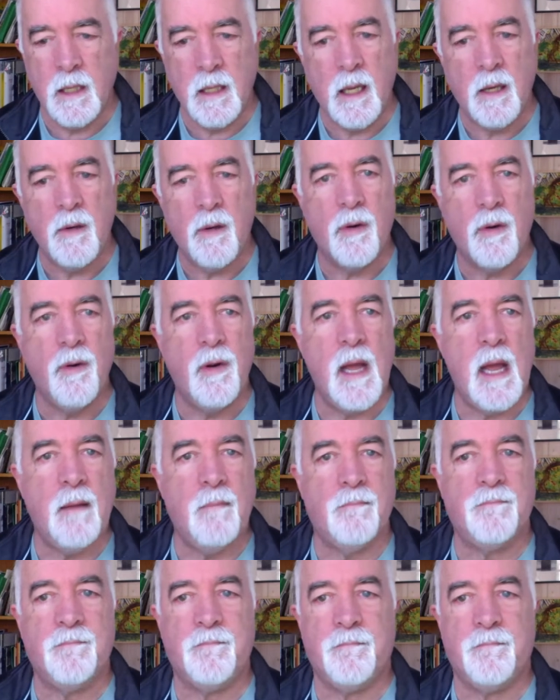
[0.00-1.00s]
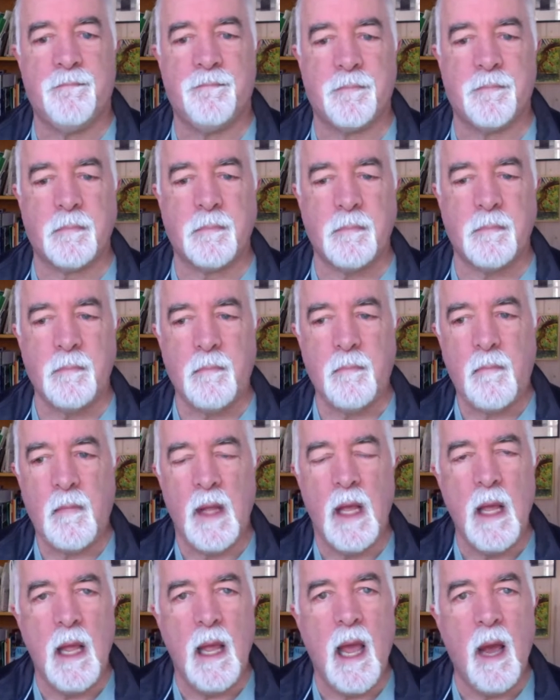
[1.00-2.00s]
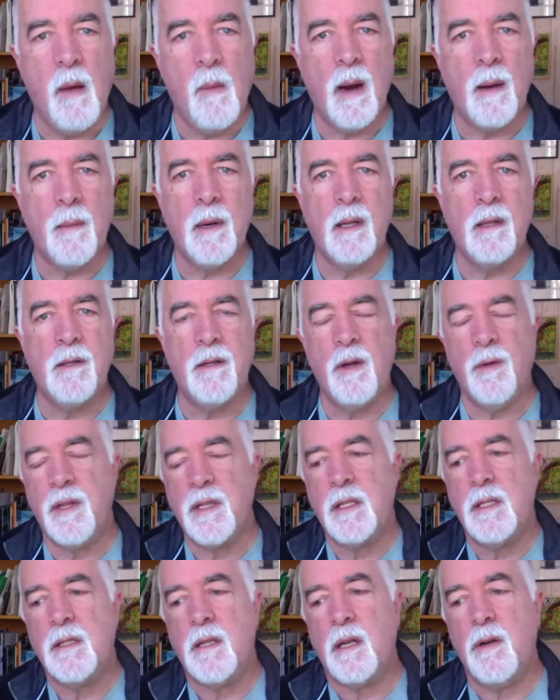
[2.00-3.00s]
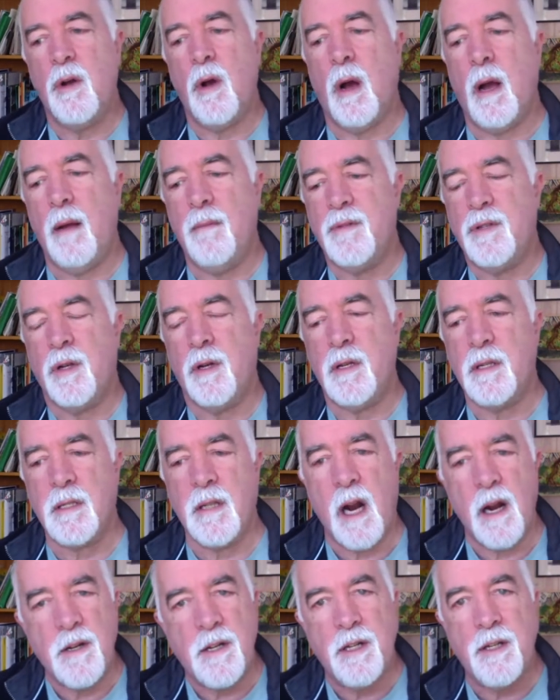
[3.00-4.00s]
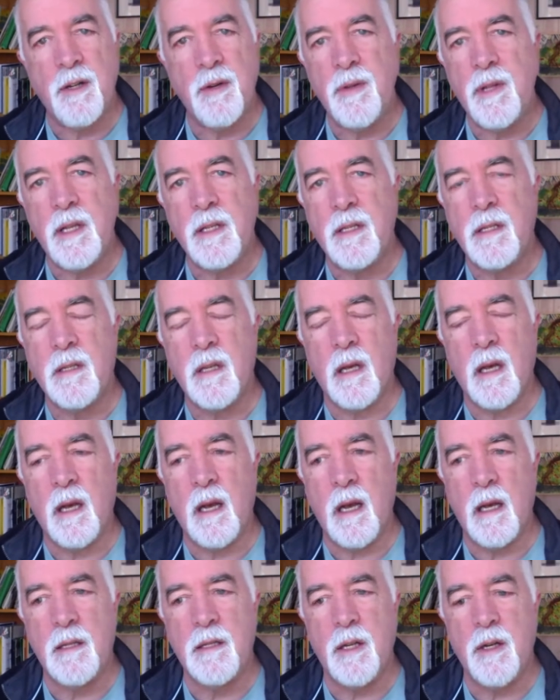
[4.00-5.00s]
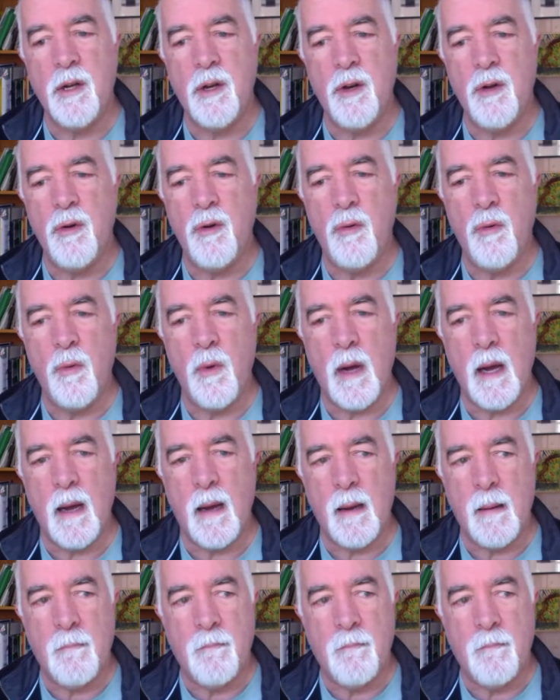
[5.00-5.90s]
Kindle Create. And what I'm going to do, this is a new, I've sort of started to do this as a new